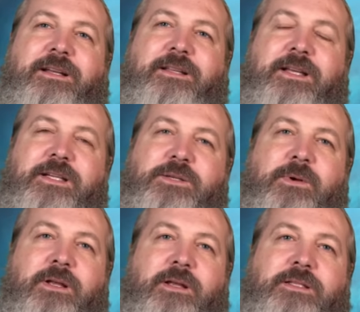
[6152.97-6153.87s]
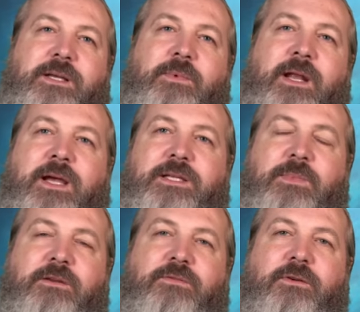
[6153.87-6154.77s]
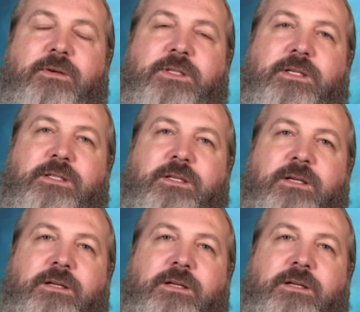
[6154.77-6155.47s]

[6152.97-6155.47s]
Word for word: They just want to demonize me for just